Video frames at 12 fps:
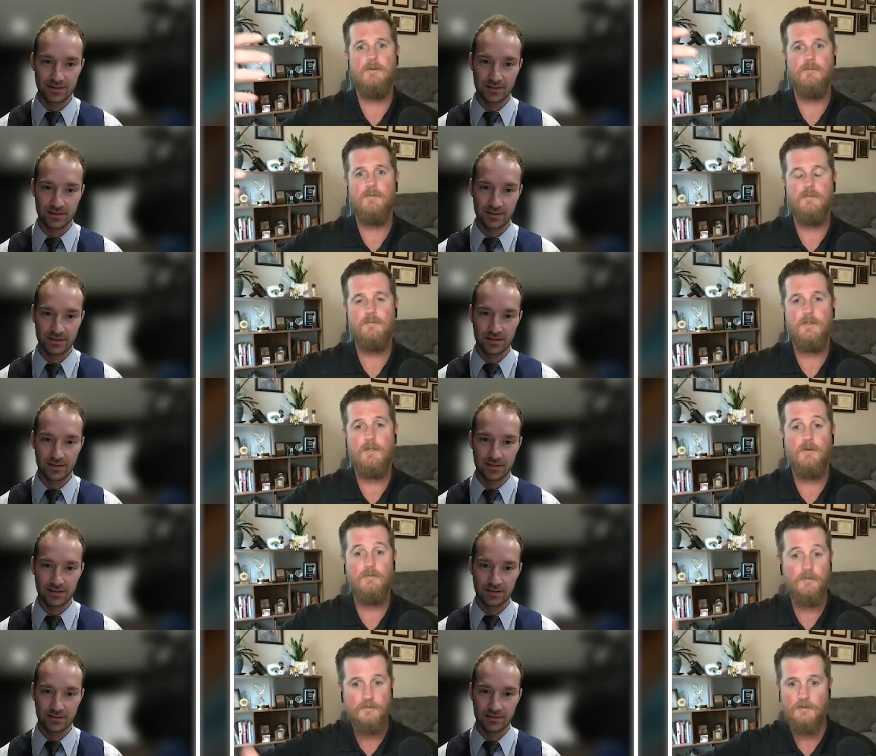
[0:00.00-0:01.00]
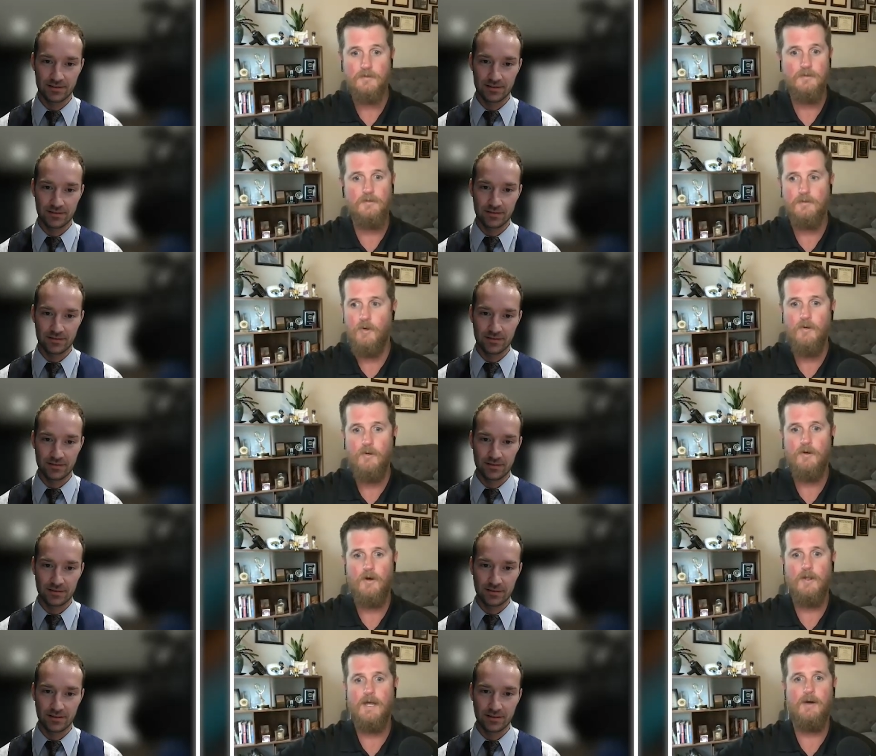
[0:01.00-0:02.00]
Speaker 1: and you know going
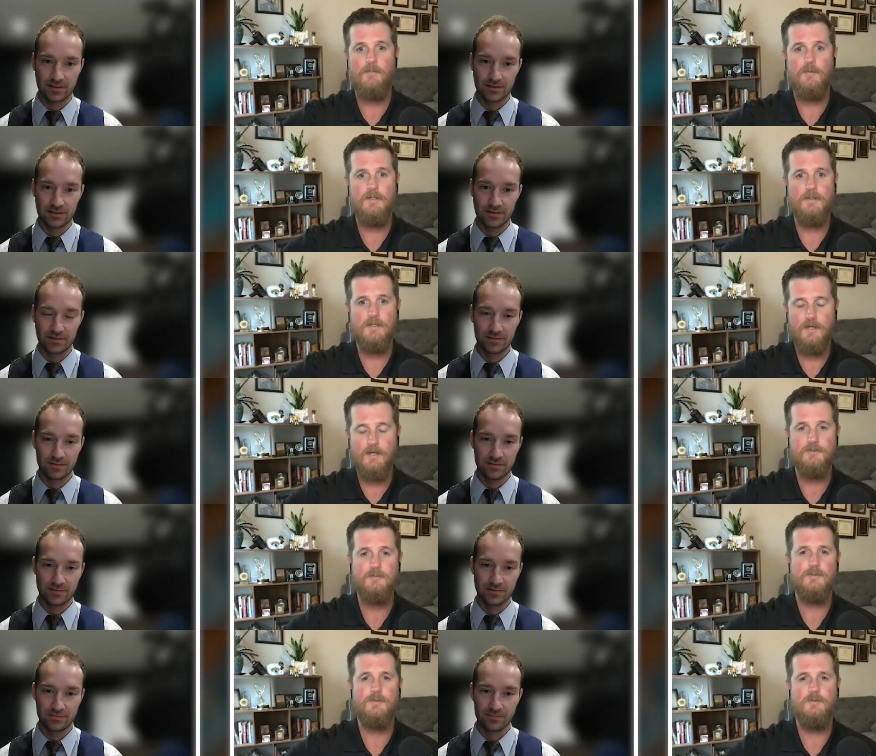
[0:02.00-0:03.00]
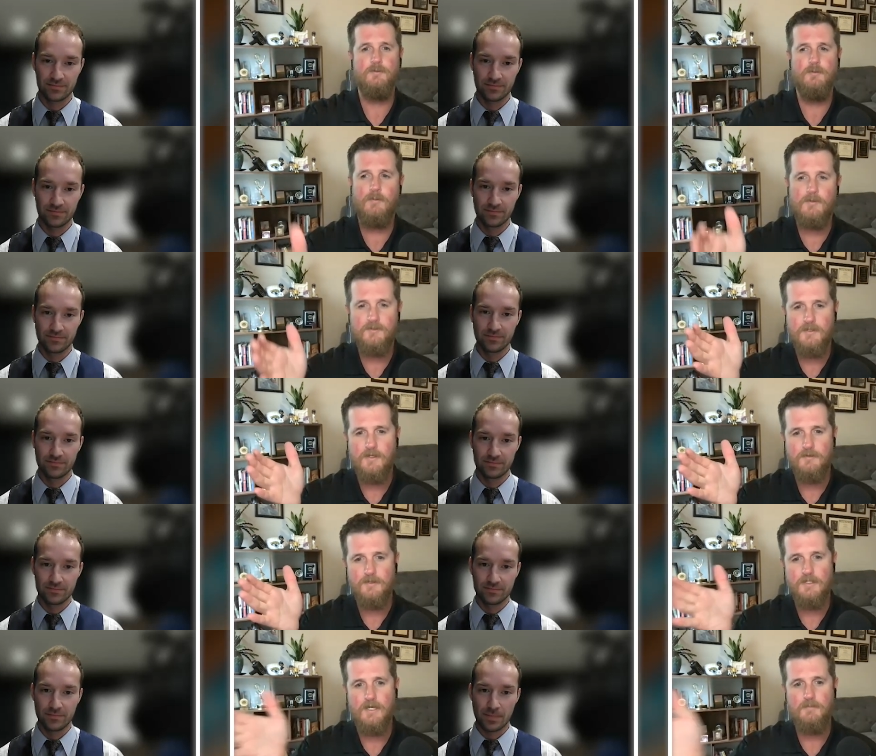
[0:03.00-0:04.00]
all out with the custom shoes? What was it that
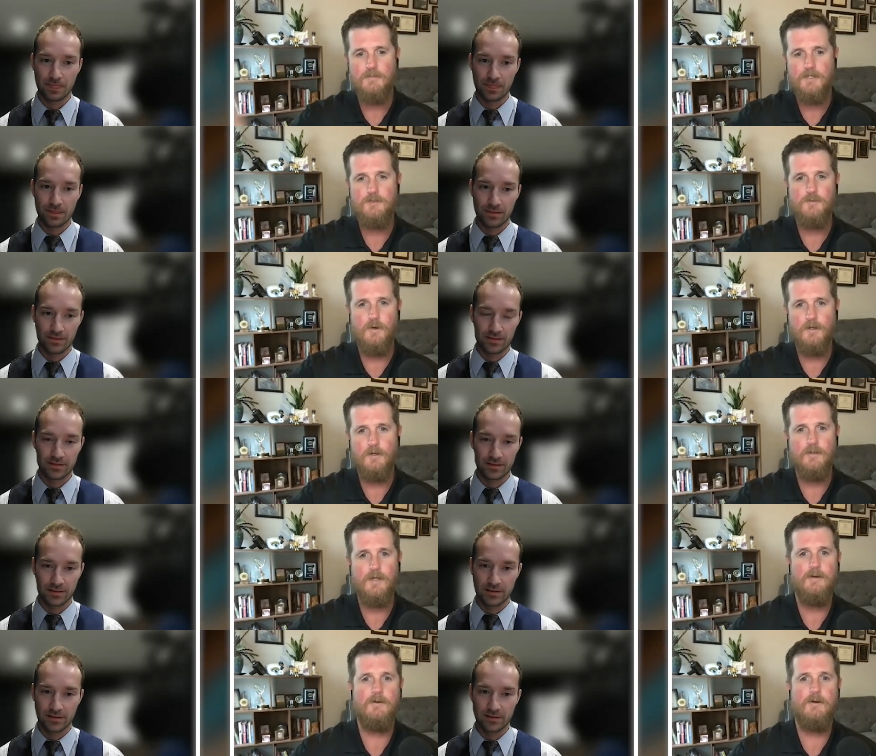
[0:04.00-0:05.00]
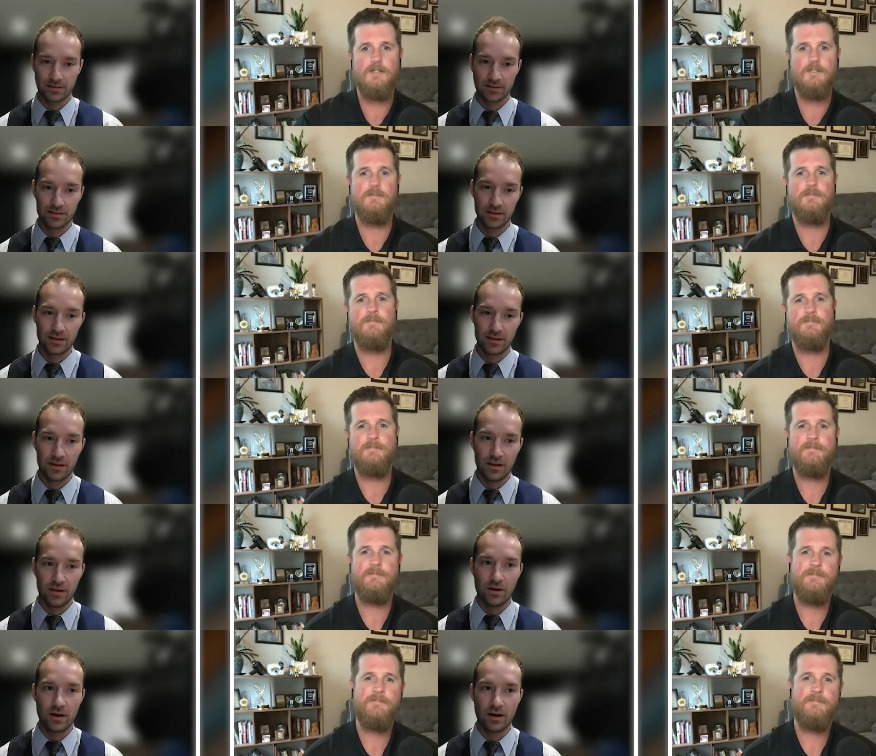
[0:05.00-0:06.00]
really kind of made you want to go that direction?
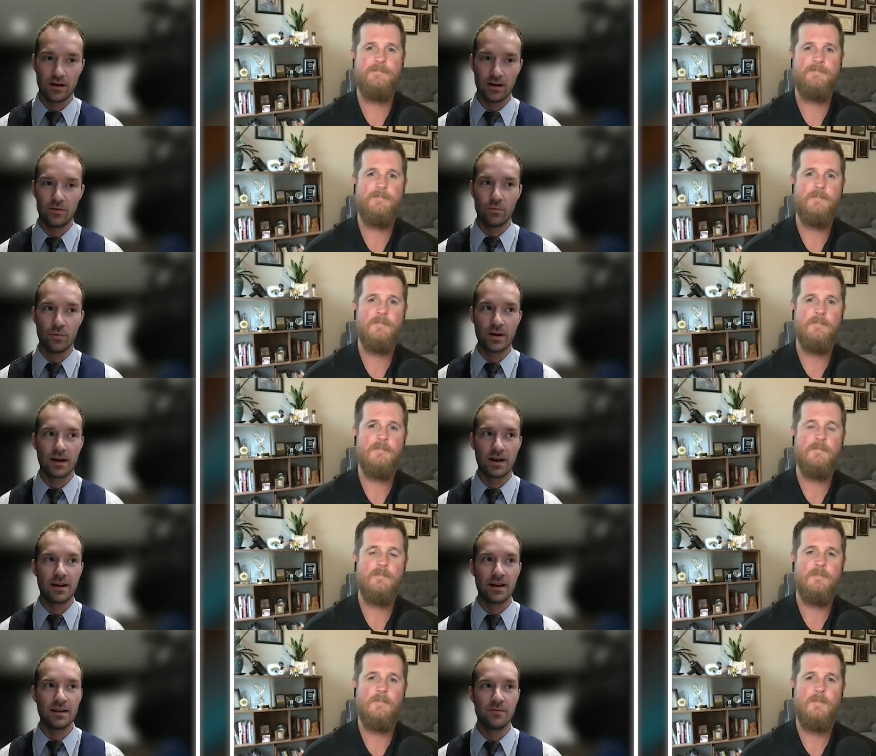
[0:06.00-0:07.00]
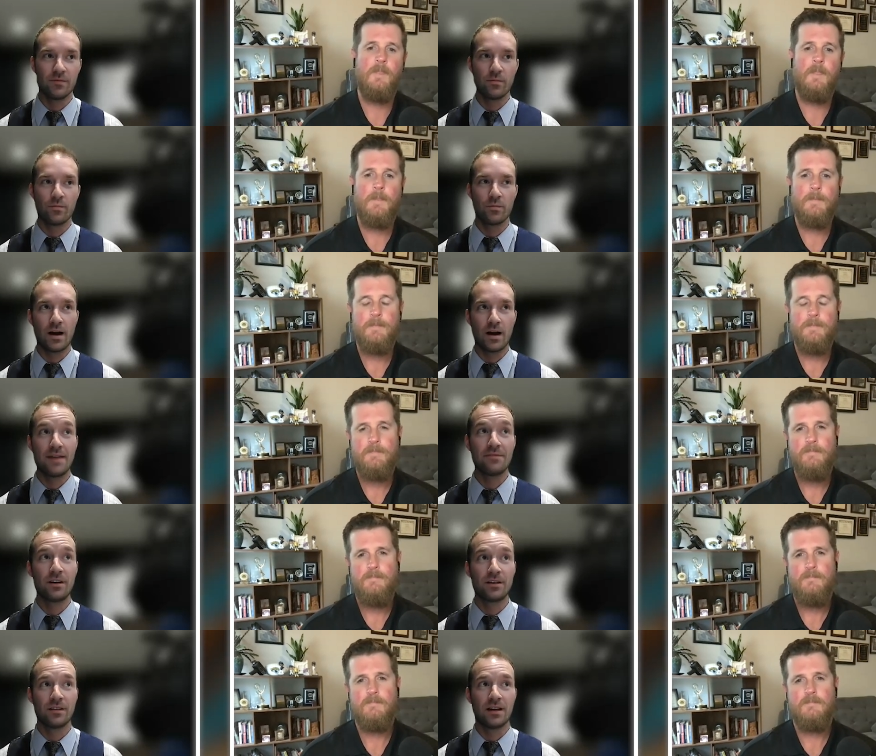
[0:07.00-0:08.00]
Speaker 2: Uh, when I I've
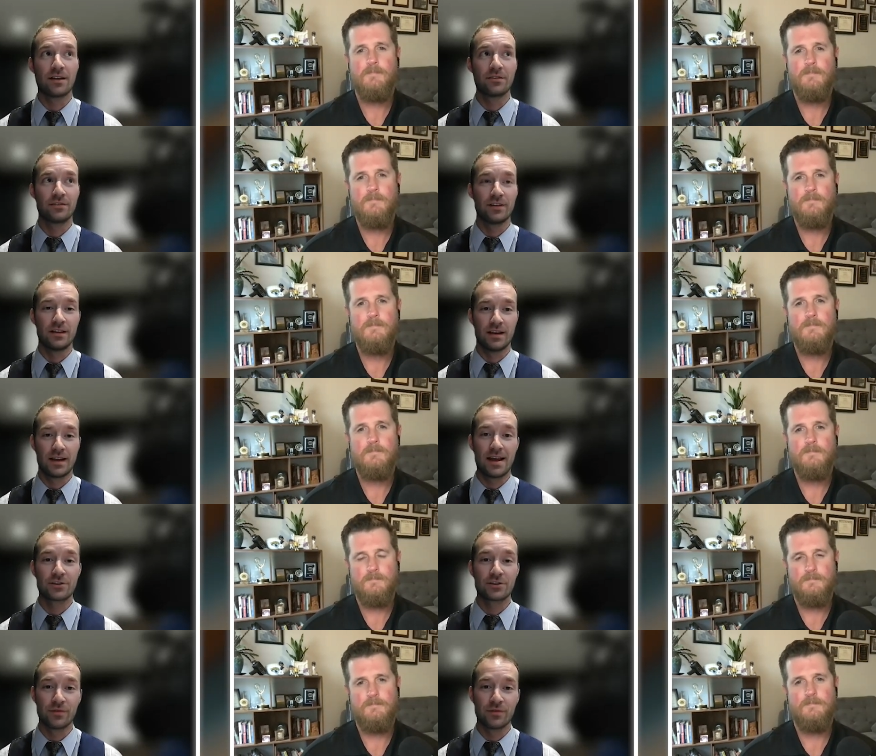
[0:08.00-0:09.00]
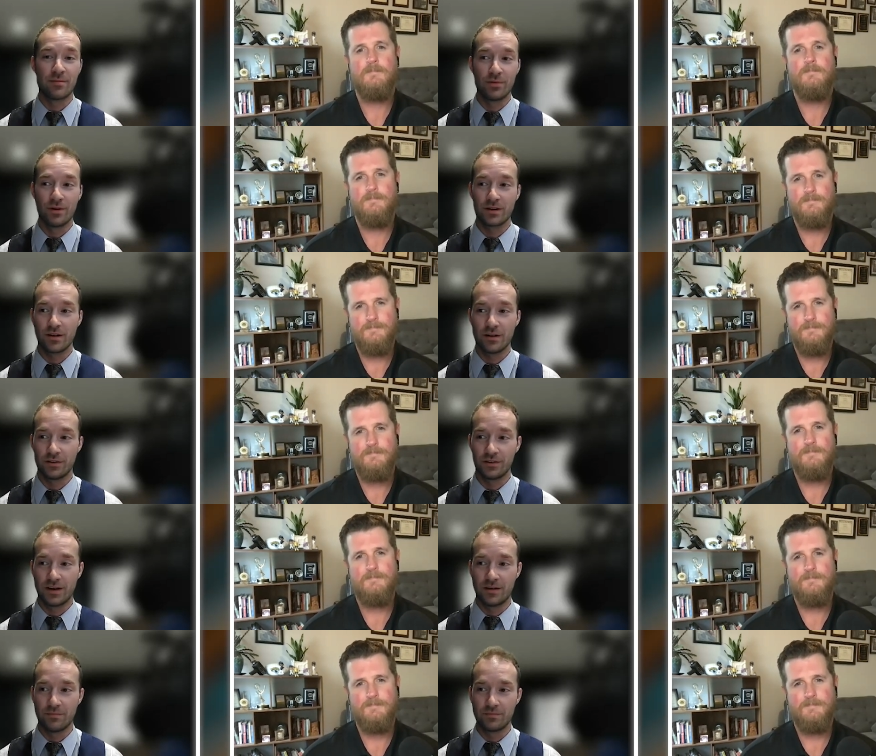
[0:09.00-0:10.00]
done a lot of studying, and I actually read a book called
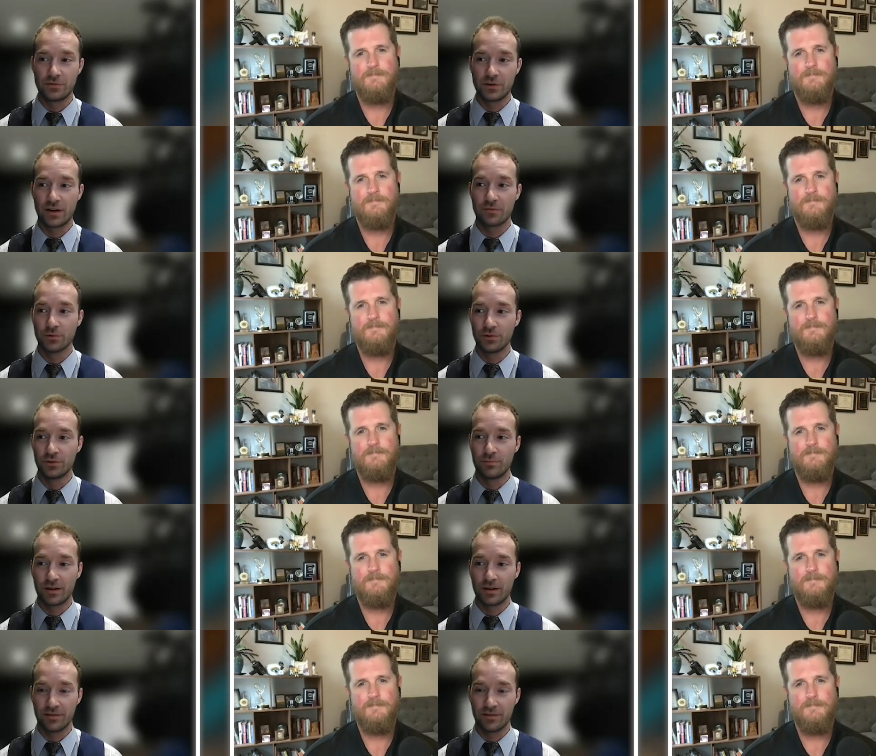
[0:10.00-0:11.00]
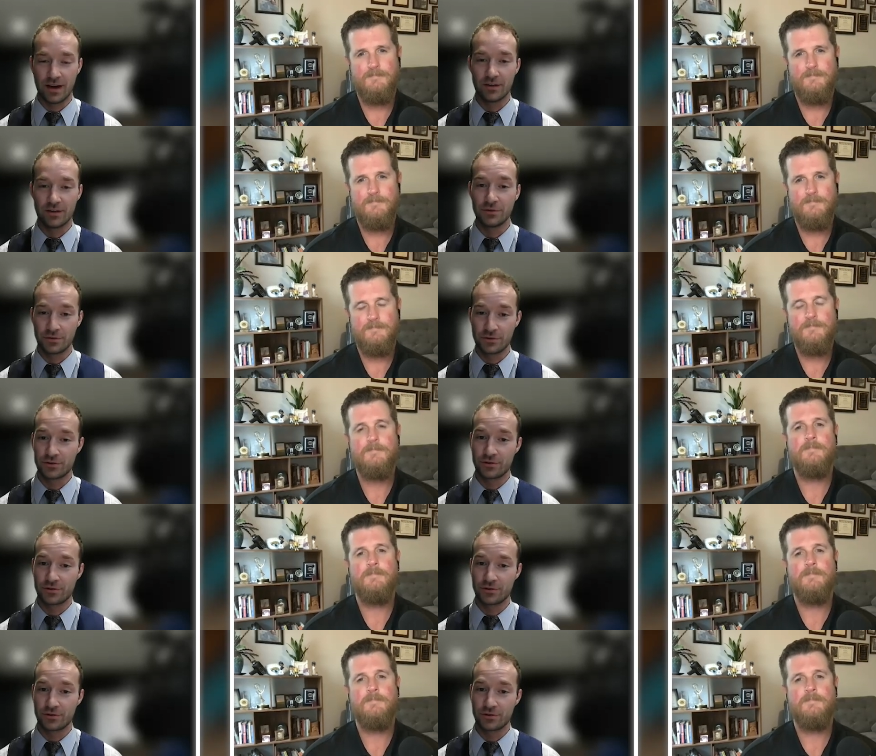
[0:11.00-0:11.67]
um, John Ruhlin's book Giftology, which is a